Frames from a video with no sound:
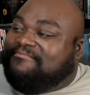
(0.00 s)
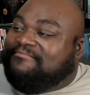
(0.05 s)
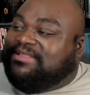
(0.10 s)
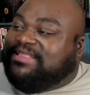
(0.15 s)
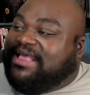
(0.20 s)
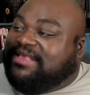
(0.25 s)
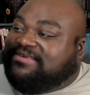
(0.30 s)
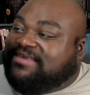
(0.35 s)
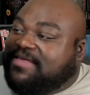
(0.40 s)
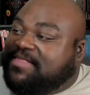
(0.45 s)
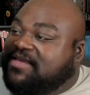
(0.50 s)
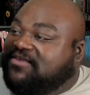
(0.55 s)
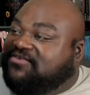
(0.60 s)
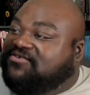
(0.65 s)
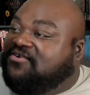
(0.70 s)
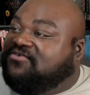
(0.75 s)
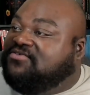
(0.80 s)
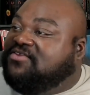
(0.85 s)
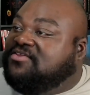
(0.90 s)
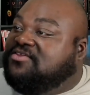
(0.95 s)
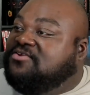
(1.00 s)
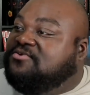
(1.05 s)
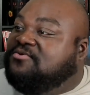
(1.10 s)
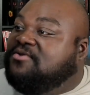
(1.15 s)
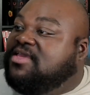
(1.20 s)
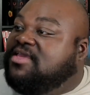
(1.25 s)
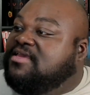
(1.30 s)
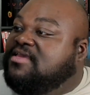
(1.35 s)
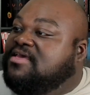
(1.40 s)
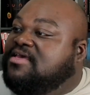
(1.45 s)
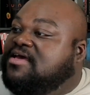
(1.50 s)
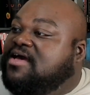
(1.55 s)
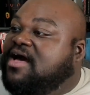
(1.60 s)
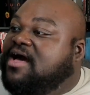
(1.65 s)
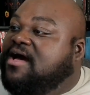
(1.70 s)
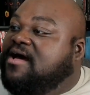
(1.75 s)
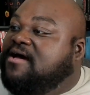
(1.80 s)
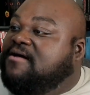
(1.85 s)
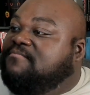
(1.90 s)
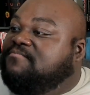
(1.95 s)
that's how they chose to do it.
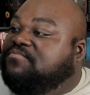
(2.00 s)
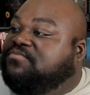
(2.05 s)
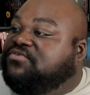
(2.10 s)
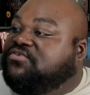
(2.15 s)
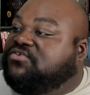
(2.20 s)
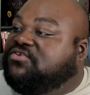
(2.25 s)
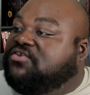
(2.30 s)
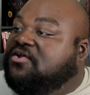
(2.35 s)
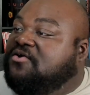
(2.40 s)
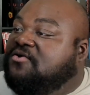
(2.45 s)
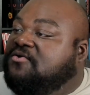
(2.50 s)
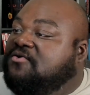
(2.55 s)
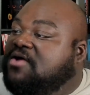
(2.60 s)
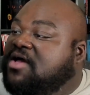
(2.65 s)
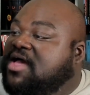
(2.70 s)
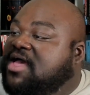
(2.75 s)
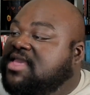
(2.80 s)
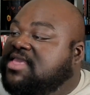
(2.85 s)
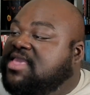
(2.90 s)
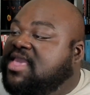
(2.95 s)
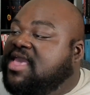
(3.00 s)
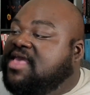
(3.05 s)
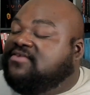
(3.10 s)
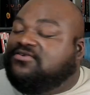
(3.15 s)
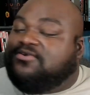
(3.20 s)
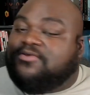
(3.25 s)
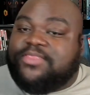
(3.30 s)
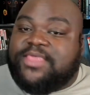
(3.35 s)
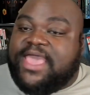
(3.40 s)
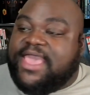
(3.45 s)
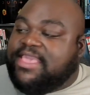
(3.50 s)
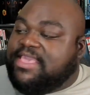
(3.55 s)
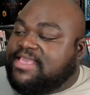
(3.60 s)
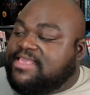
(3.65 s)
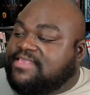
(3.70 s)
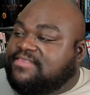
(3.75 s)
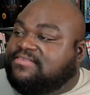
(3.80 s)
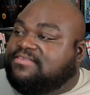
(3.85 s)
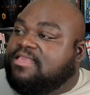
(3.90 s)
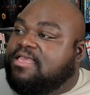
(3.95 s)
So that
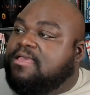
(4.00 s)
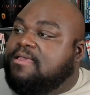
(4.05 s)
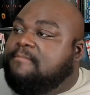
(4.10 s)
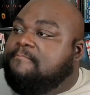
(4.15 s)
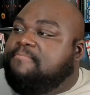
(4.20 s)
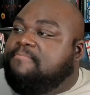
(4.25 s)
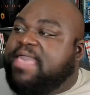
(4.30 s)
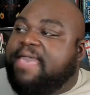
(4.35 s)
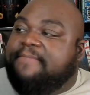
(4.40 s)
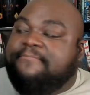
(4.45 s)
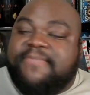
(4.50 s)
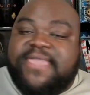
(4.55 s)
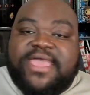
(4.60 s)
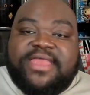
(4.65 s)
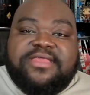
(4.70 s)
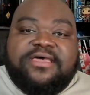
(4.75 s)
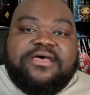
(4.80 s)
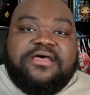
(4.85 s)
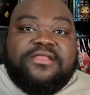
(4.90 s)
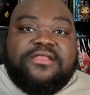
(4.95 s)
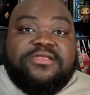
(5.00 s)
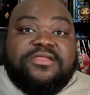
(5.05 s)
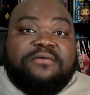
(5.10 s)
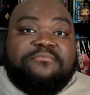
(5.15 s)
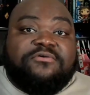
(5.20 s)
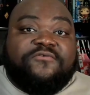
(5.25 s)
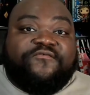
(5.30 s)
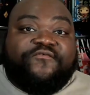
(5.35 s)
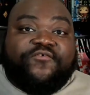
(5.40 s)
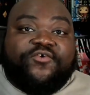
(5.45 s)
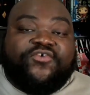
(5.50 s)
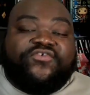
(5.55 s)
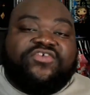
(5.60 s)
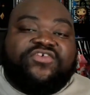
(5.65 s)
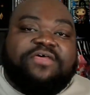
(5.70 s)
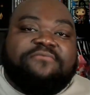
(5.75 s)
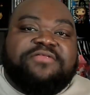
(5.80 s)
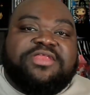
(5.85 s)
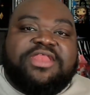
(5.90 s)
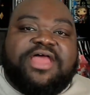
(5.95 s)
is Batman number
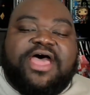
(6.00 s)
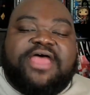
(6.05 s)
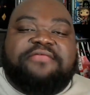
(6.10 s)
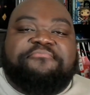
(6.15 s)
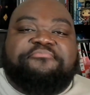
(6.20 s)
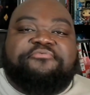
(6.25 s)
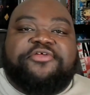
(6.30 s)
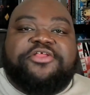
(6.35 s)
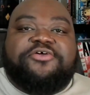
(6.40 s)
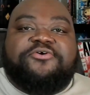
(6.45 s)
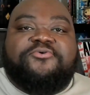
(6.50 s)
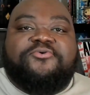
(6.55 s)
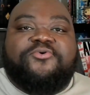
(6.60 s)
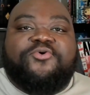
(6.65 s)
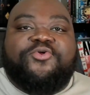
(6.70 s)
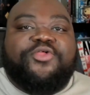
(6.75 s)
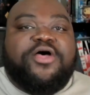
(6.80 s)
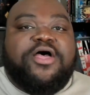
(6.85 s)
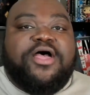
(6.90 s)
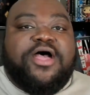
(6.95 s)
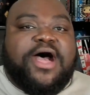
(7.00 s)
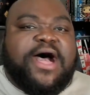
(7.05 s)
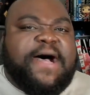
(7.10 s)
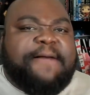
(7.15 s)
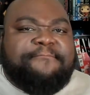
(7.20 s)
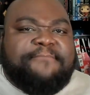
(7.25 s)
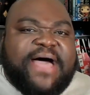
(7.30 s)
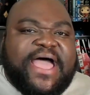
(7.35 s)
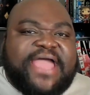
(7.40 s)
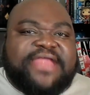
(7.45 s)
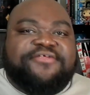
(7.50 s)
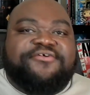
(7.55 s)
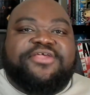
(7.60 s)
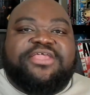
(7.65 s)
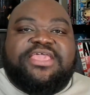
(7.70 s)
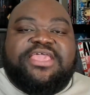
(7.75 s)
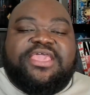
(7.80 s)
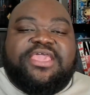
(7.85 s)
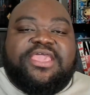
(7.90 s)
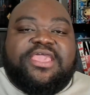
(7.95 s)
479, a pretty cool minor
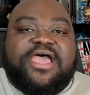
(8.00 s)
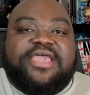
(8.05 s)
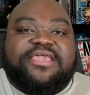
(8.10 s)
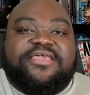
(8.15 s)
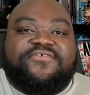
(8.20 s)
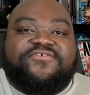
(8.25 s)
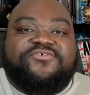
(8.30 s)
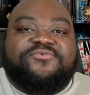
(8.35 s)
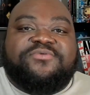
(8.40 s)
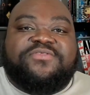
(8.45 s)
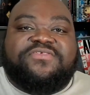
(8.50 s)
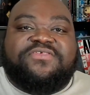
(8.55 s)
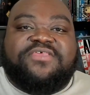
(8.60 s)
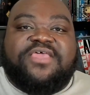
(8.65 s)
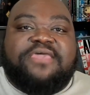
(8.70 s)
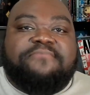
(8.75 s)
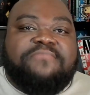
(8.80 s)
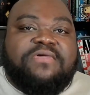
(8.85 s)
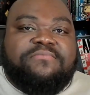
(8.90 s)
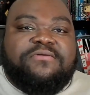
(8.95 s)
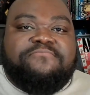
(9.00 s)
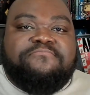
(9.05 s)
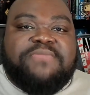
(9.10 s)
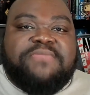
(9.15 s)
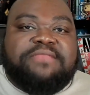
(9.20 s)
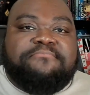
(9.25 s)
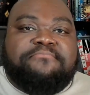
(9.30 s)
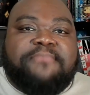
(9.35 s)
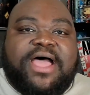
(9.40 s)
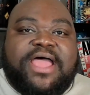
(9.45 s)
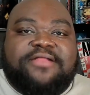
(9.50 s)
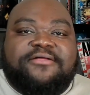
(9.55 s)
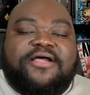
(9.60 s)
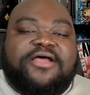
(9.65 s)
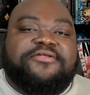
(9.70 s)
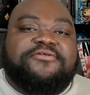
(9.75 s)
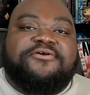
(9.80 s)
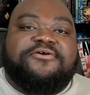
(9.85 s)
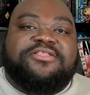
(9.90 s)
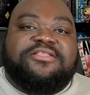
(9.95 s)
key, I guess you would say. Maybe mid-minor, I
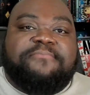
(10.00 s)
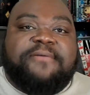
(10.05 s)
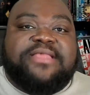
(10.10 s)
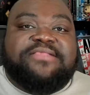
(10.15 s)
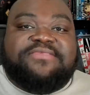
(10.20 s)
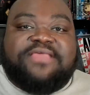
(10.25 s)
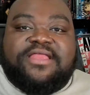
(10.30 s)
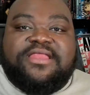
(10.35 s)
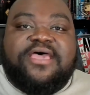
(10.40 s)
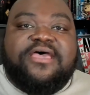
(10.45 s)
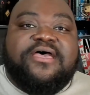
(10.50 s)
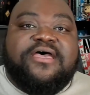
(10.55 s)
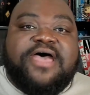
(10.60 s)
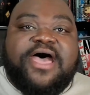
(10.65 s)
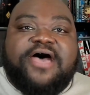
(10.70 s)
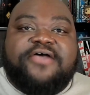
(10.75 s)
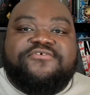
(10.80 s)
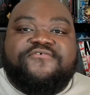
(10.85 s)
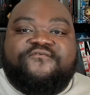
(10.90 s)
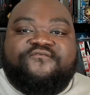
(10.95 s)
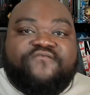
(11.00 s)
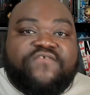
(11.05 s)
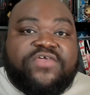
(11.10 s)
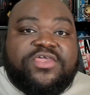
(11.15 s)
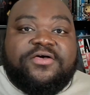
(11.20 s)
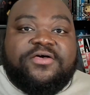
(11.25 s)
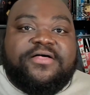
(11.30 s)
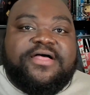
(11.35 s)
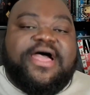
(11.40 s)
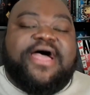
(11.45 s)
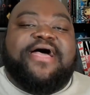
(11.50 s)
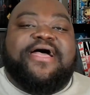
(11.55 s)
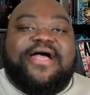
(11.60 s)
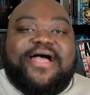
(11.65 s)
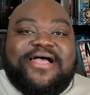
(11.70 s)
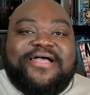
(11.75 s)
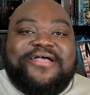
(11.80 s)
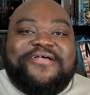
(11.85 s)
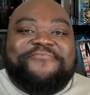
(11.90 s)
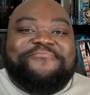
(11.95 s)
don't know, it depends on how you feel.
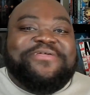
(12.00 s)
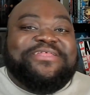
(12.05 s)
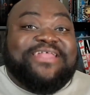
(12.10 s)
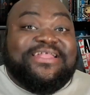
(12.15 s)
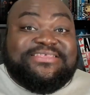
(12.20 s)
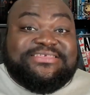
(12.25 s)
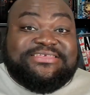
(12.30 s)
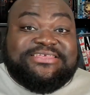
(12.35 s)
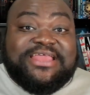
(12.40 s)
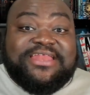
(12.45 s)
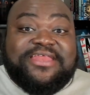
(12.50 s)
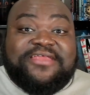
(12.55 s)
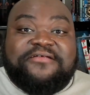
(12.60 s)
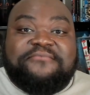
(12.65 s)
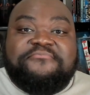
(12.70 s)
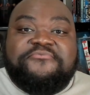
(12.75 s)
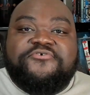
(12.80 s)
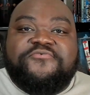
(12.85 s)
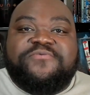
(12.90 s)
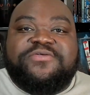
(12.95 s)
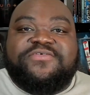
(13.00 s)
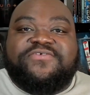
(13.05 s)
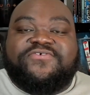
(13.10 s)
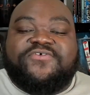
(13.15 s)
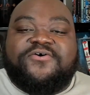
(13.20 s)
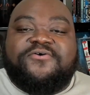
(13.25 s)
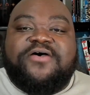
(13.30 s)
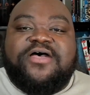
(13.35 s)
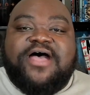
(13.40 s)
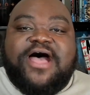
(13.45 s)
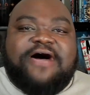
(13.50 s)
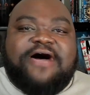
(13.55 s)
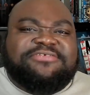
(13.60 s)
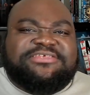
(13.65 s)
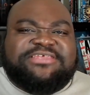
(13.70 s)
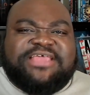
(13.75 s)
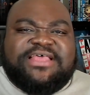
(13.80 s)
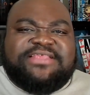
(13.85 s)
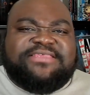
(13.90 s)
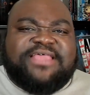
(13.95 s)
We did see it in a movie, so I would
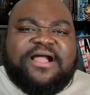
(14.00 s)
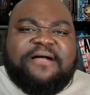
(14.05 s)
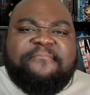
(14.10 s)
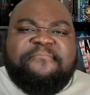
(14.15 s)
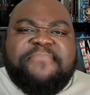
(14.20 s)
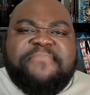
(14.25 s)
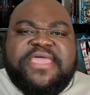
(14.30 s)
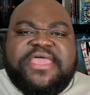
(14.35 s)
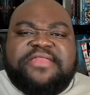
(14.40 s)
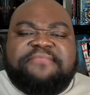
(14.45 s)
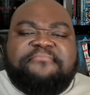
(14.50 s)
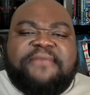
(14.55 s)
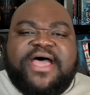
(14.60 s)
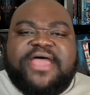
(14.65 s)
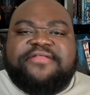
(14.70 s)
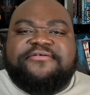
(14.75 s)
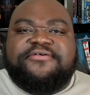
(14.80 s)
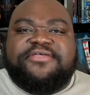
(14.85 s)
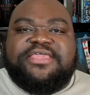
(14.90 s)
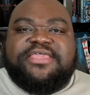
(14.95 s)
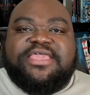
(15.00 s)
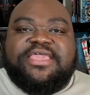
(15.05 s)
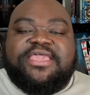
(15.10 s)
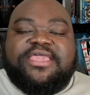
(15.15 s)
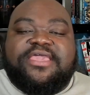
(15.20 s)
say it's like a mid-minor key